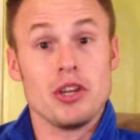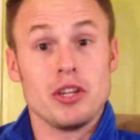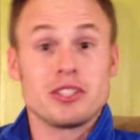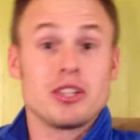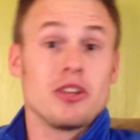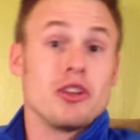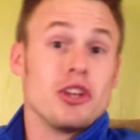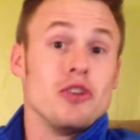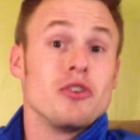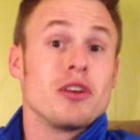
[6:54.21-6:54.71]

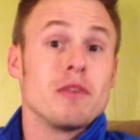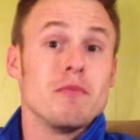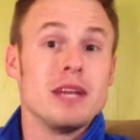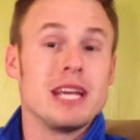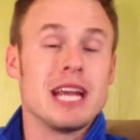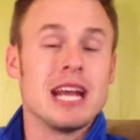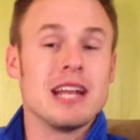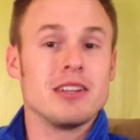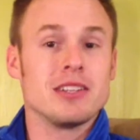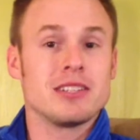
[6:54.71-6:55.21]
so that you can
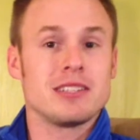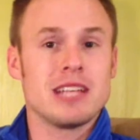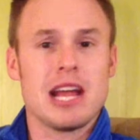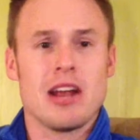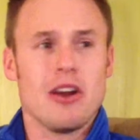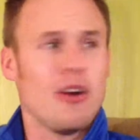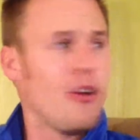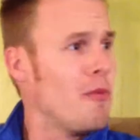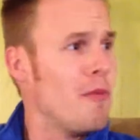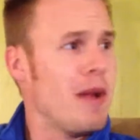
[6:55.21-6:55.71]
begin to
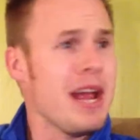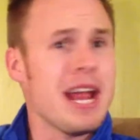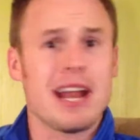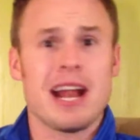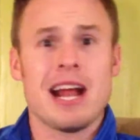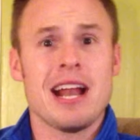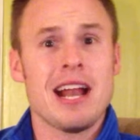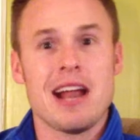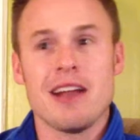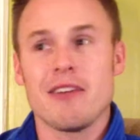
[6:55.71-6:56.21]
say, oh man,
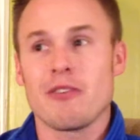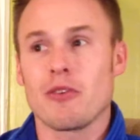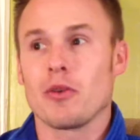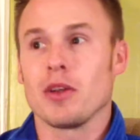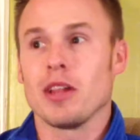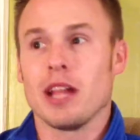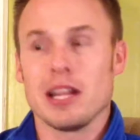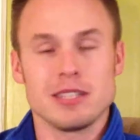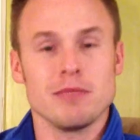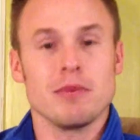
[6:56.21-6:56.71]
I never
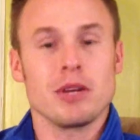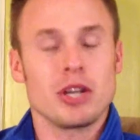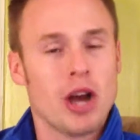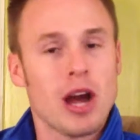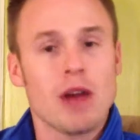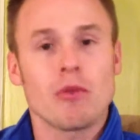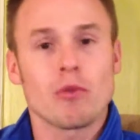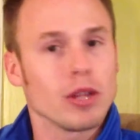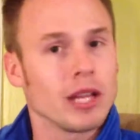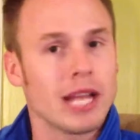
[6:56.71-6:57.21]
realized it, but
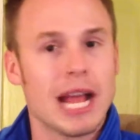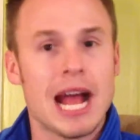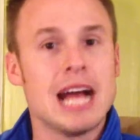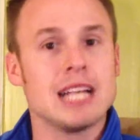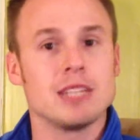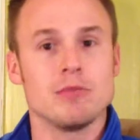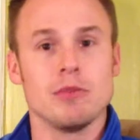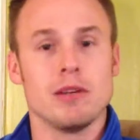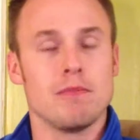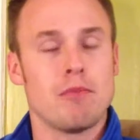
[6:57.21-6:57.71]
God really
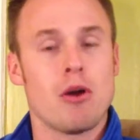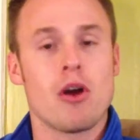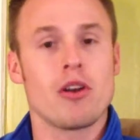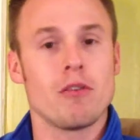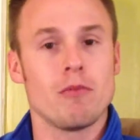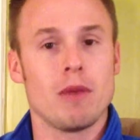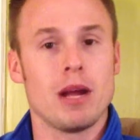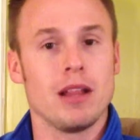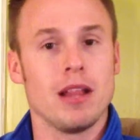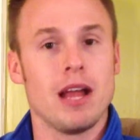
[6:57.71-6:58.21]
has been a part
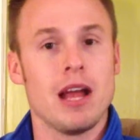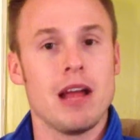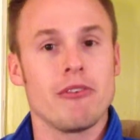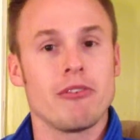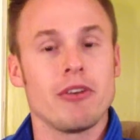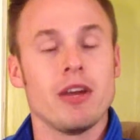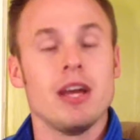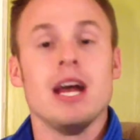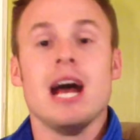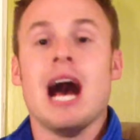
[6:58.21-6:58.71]
of my
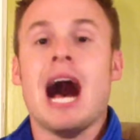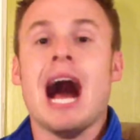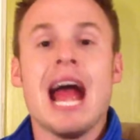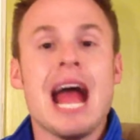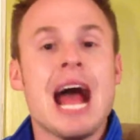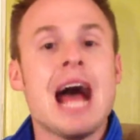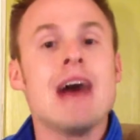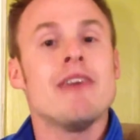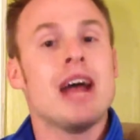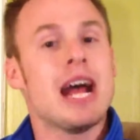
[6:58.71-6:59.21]
life. I
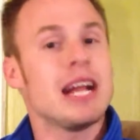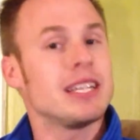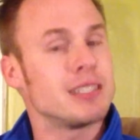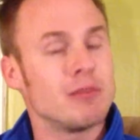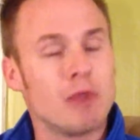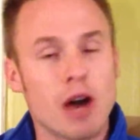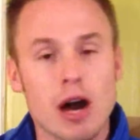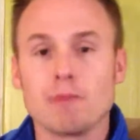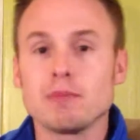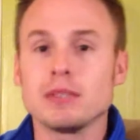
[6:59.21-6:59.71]
have had
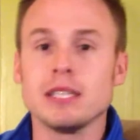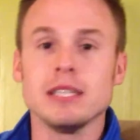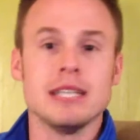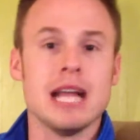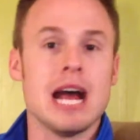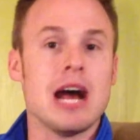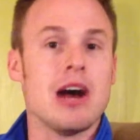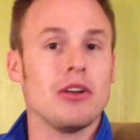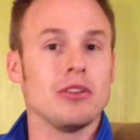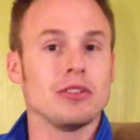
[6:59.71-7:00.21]
some ups and
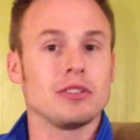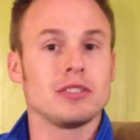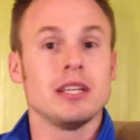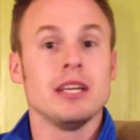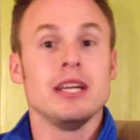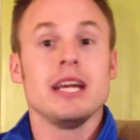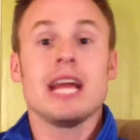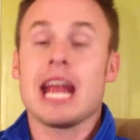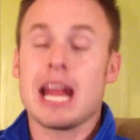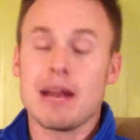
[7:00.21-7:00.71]
downs
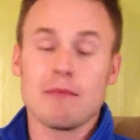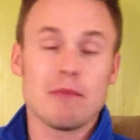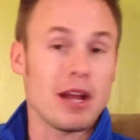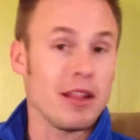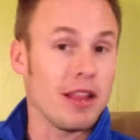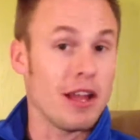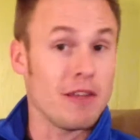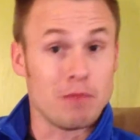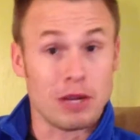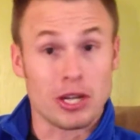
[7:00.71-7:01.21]
in my life,